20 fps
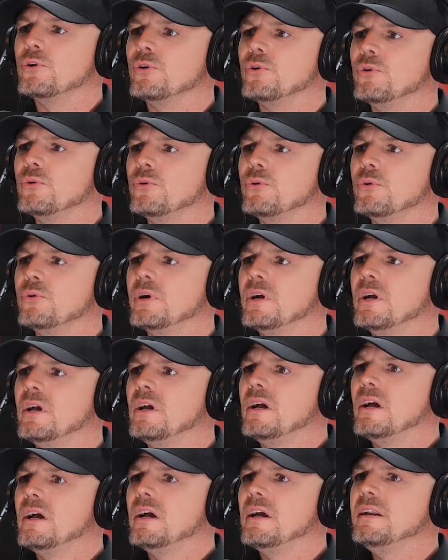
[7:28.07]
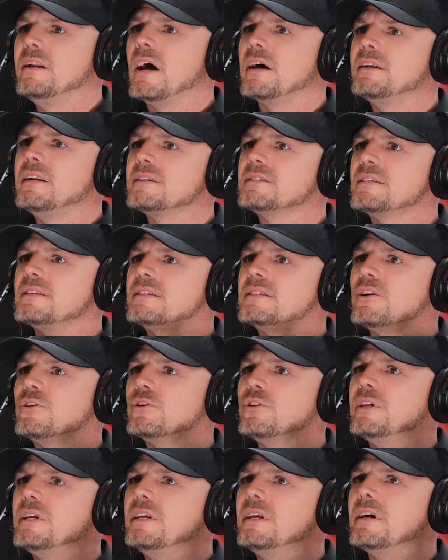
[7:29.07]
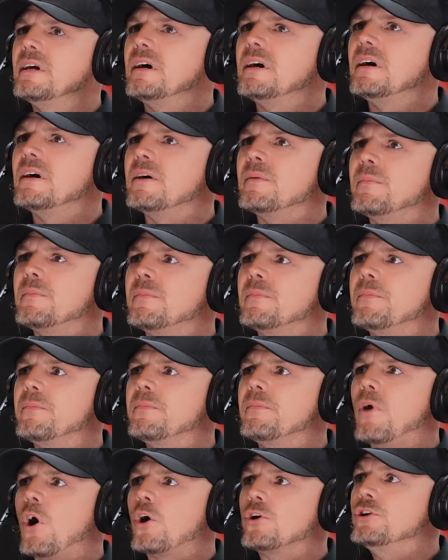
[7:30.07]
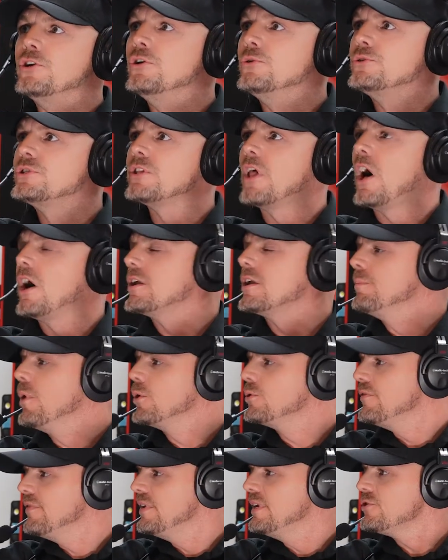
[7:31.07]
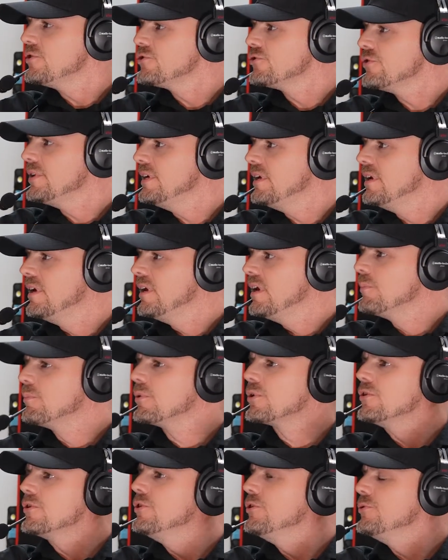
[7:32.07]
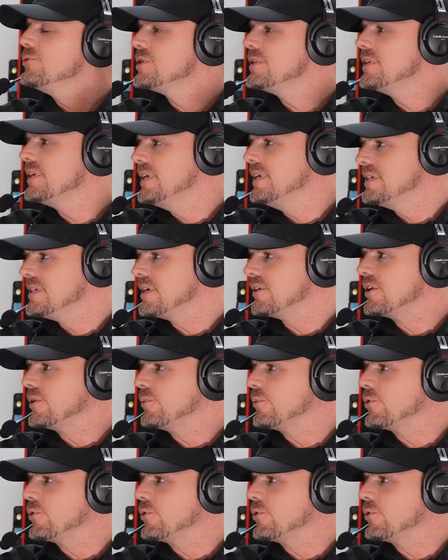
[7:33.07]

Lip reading: who not necessarily are new to the automotive industry, but are new to the detailing